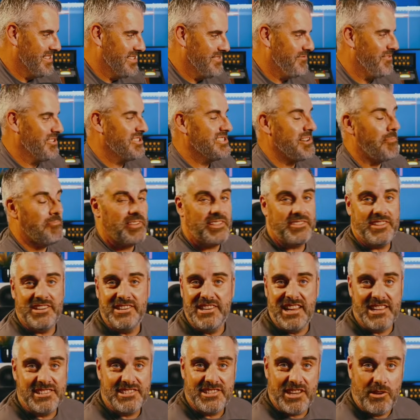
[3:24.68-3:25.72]
for something
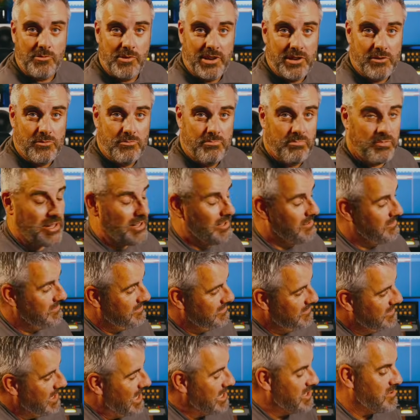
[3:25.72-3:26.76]
that does so little, but
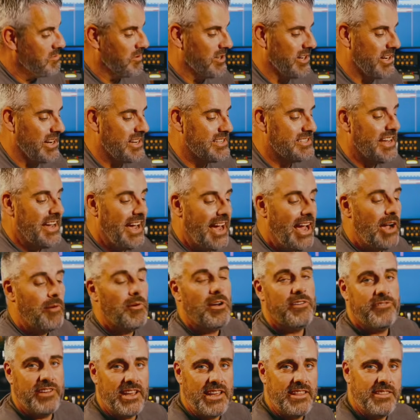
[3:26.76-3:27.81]
that's what it is.
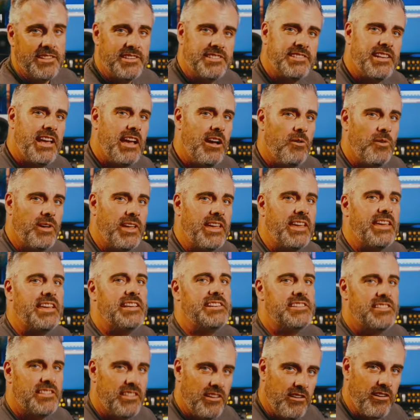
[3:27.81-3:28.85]
However, in the sale, it
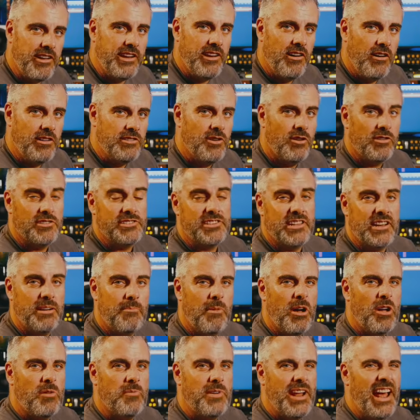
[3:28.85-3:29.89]
is $39 at the
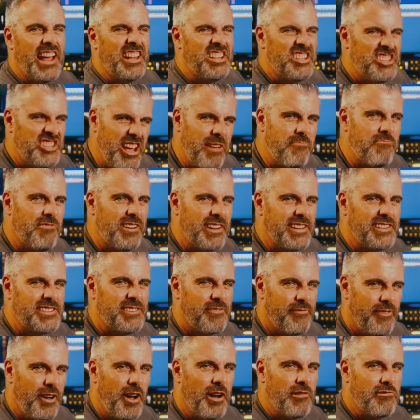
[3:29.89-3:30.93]
moment. And generally,
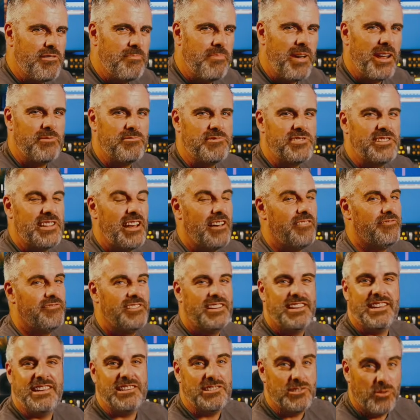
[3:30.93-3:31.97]
Safari pedal stuff
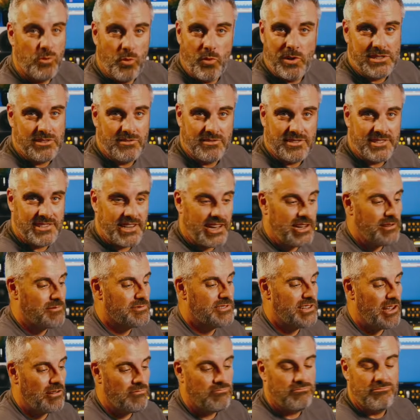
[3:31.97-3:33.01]
is always on sale.
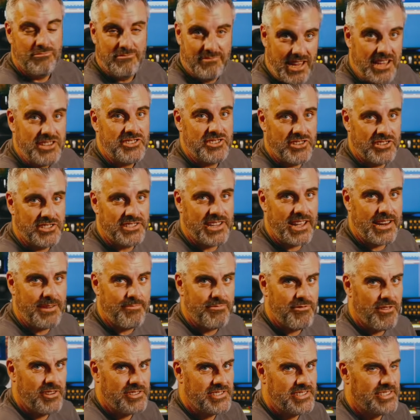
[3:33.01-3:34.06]
So let's just say the
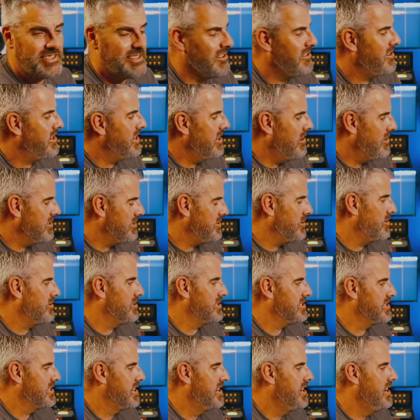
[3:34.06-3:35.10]
price is
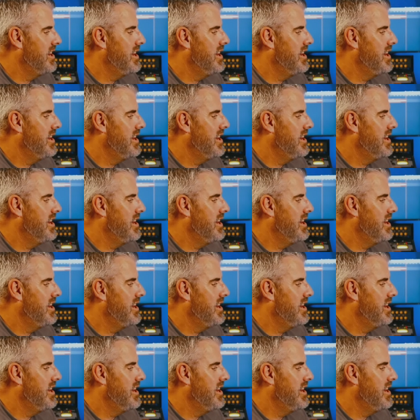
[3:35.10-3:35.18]
$39.